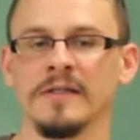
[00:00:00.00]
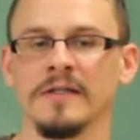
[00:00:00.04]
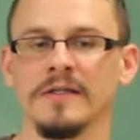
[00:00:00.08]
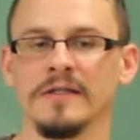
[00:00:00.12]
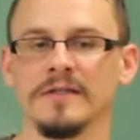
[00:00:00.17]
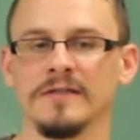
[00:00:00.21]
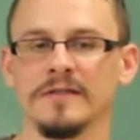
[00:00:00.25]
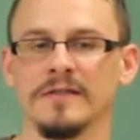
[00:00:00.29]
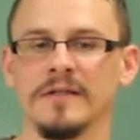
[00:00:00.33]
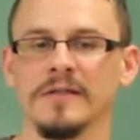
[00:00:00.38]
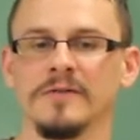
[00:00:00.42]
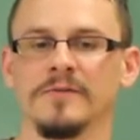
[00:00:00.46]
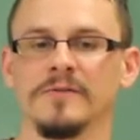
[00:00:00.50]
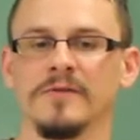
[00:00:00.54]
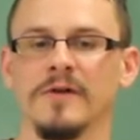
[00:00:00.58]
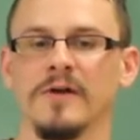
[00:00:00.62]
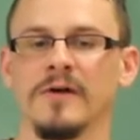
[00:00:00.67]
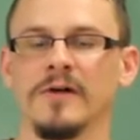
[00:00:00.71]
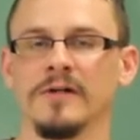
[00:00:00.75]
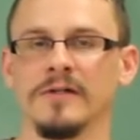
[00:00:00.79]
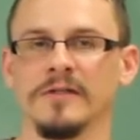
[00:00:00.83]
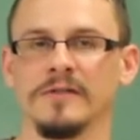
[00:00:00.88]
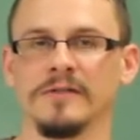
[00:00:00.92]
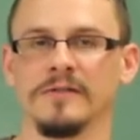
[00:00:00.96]
instead of
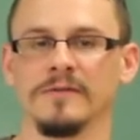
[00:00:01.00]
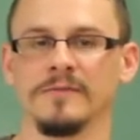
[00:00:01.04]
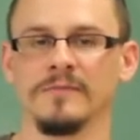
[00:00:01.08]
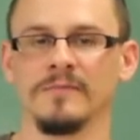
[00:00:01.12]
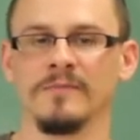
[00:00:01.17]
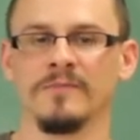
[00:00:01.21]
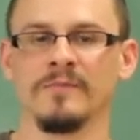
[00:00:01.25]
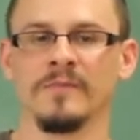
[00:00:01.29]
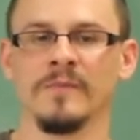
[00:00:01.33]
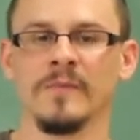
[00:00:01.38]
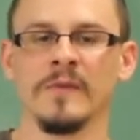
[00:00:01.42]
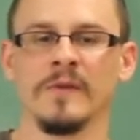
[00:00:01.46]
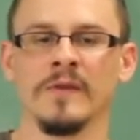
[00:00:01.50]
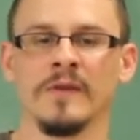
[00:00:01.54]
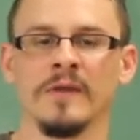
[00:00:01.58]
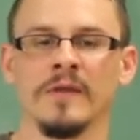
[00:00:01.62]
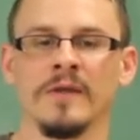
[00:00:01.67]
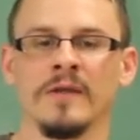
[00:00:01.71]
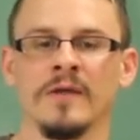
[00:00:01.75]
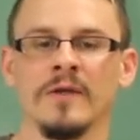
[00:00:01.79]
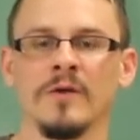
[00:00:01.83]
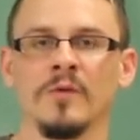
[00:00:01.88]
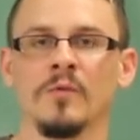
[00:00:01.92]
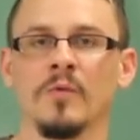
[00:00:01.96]
on it.
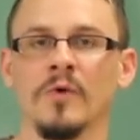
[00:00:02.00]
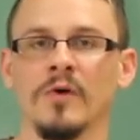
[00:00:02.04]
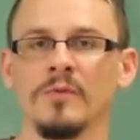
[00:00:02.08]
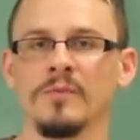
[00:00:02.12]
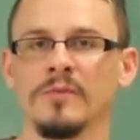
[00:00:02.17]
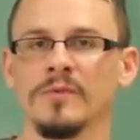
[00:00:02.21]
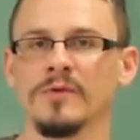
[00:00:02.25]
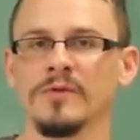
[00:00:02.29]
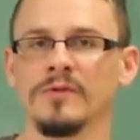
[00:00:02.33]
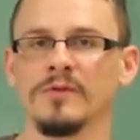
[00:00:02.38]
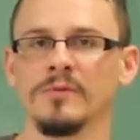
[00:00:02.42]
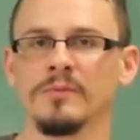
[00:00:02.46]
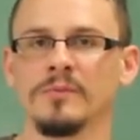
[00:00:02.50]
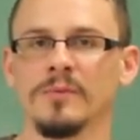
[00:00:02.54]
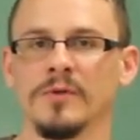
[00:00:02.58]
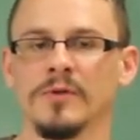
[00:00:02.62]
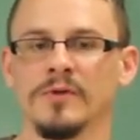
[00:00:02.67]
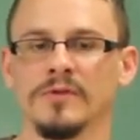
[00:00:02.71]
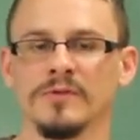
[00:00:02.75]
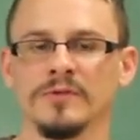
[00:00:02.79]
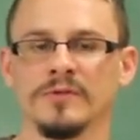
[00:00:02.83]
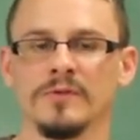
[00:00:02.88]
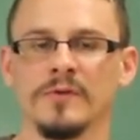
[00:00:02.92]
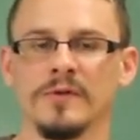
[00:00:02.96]
1 million
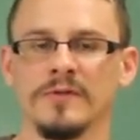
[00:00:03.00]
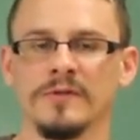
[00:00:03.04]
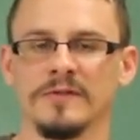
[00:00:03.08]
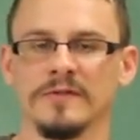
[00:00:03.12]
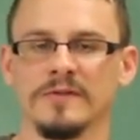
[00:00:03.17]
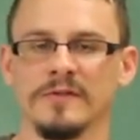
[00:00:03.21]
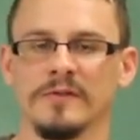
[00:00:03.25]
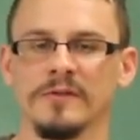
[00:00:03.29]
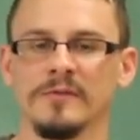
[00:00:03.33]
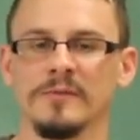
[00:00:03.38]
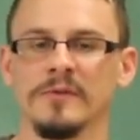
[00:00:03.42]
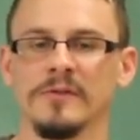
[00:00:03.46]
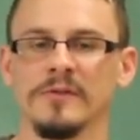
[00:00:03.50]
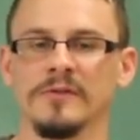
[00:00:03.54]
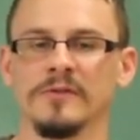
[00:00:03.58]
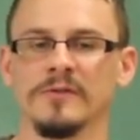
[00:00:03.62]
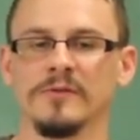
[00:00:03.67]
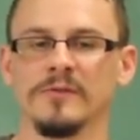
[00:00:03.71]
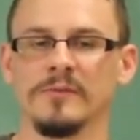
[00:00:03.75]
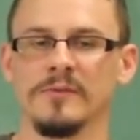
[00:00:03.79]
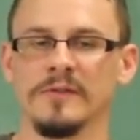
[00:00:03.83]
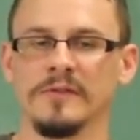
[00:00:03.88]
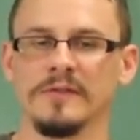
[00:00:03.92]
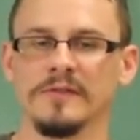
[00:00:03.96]
per square centimeter
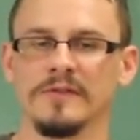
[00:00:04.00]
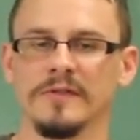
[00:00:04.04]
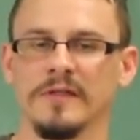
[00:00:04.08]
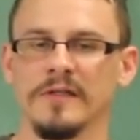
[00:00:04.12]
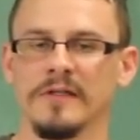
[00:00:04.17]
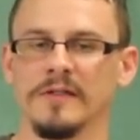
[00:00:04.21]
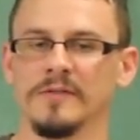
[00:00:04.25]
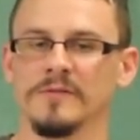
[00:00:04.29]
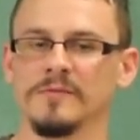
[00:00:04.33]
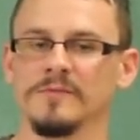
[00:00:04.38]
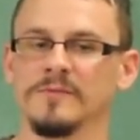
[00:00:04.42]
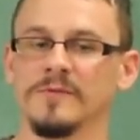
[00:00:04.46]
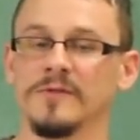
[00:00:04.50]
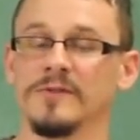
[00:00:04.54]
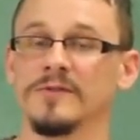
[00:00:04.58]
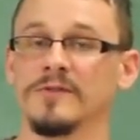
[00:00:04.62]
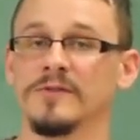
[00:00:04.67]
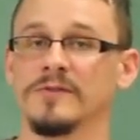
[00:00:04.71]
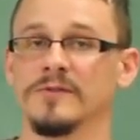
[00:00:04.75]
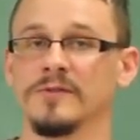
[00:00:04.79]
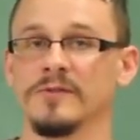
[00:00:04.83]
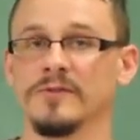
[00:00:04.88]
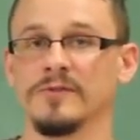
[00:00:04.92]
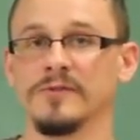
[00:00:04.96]
to be exact,
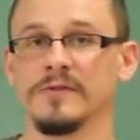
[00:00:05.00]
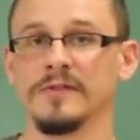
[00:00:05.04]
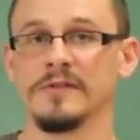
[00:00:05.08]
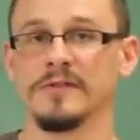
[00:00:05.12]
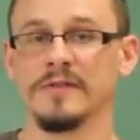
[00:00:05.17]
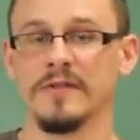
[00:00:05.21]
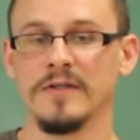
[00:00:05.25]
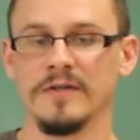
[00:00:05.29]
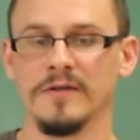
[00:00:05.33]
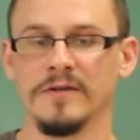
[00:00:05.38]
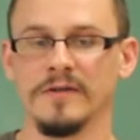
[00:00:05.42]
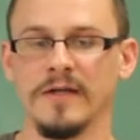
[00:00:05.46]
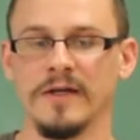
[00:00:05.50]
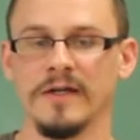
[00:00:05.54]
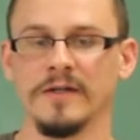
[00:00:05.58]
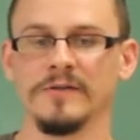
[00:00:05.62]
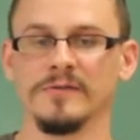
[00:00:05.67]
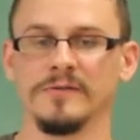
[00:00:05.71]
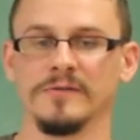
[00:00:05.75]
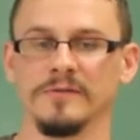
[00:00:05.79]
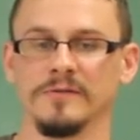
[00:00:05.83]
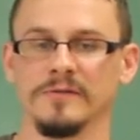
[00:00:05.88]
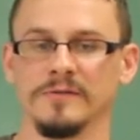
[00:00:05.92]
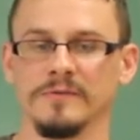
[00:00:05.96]
versus only
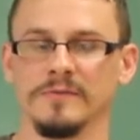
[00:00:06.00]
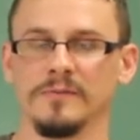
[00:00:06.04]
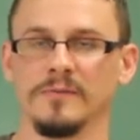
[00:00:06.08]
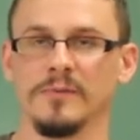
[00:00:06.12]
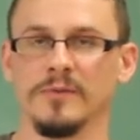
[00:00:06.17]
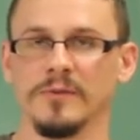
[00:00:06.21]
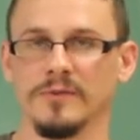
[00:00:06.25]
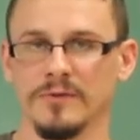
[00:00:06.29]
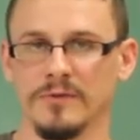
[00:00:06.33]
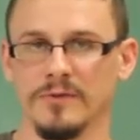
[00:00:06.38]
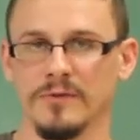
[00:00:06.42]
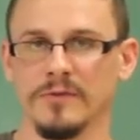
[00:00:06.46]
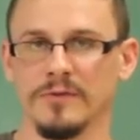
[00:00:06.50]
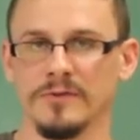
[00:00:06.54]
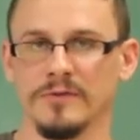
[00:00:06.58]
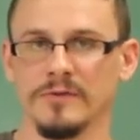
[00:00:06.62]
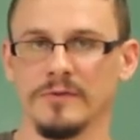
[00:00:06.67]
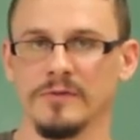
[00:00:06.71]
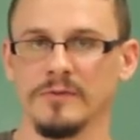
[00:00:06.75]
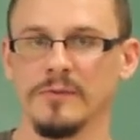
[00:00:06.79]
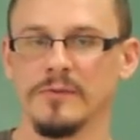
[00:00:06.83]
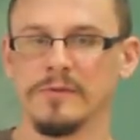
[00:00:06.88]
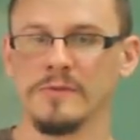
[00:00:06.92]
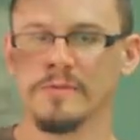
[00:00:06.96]
10,000 per square
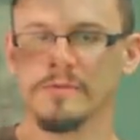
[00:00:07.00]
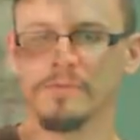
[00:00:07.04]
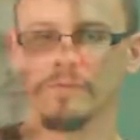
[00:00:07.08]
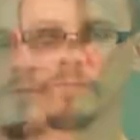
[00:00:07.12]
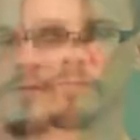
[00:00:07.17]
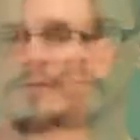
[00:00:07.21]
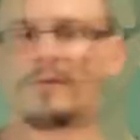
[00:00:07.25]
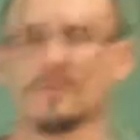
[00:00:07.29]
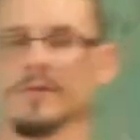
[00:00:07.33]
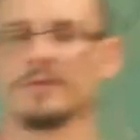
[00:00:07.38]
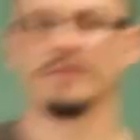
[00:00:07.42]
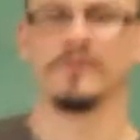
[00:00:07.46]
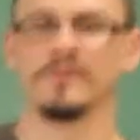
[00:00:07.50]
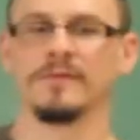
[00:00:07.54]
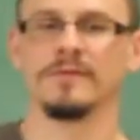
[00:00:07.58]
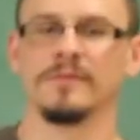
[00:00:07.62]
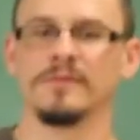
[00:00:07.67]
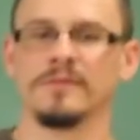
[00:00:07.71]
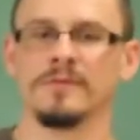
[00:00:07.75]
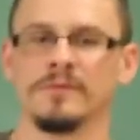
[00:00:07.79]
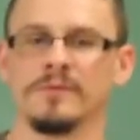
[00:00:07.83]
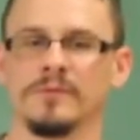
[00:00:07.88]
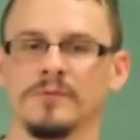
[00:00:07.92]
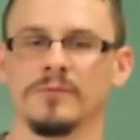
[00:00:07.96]
centimeter.
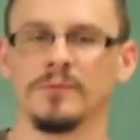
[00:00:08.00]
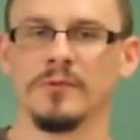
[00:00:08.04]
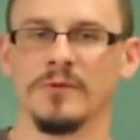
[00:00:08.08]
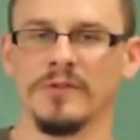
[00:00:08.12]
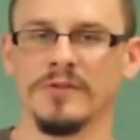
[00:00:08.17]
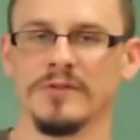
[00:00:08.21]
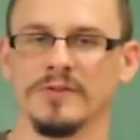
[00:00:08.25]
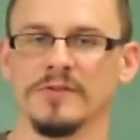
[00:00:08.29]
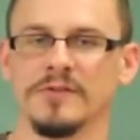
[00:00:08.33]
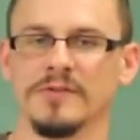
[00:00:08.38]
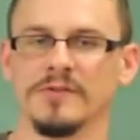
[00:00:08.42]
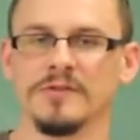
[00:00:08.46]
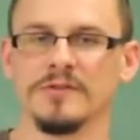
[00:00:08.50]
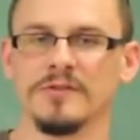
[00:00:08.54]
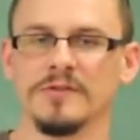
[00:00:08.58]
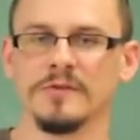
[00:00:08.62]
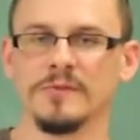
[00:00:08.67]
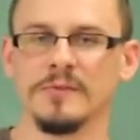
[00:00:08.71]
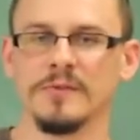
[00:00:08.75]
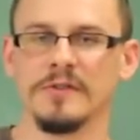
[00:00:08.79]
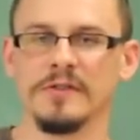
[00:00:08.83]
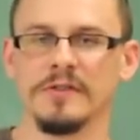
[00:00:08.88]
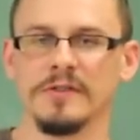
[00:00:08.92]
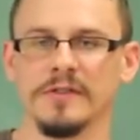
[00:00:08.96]
Research is
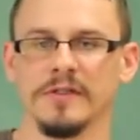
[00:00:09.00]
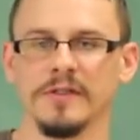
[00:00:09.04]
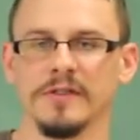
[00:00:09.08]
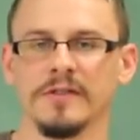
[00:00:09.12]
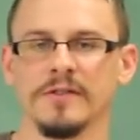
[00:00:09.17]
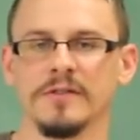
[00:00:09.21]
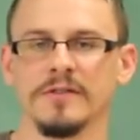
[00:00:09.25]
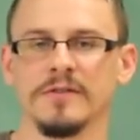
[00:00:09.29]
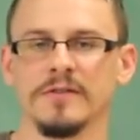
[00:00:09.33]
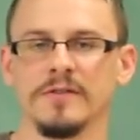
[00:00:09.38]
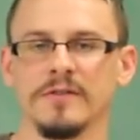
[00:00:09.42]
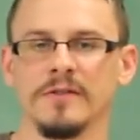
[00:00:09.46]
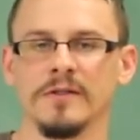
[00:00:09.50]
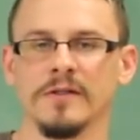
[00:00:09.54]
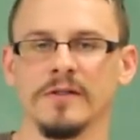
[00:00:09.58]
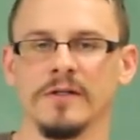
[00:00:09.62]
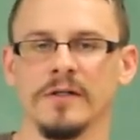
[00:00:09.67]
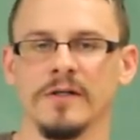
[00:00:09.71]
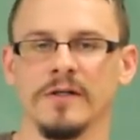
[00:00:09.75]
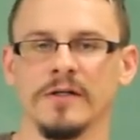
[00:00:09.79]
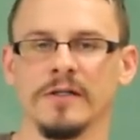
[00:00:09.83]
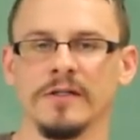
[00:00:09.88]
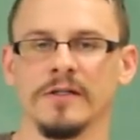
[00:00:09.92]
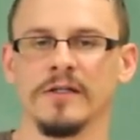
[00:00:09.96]
being done
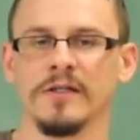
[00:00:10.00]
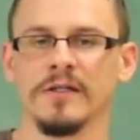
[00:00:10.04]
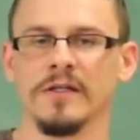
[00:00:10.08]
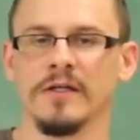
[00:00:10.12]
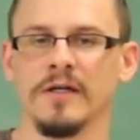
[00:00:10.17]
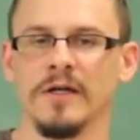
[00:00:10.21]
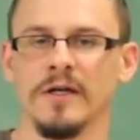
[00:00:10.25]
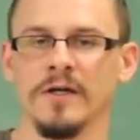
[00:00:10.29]
on